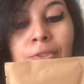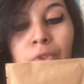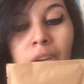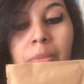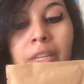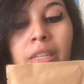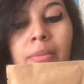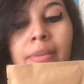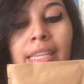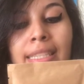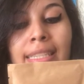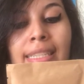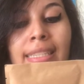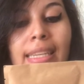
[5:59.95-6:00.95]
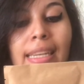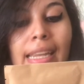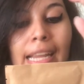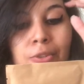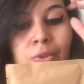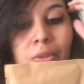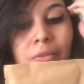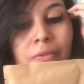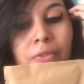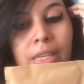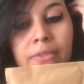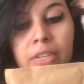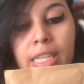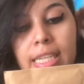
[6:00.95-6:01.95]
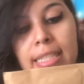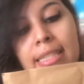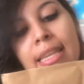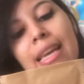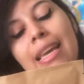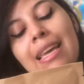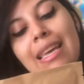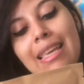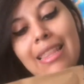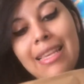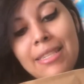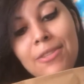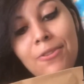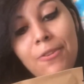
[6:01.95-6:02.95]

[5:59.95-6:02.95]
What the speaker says: strawberry pieces, and natural flavorings. This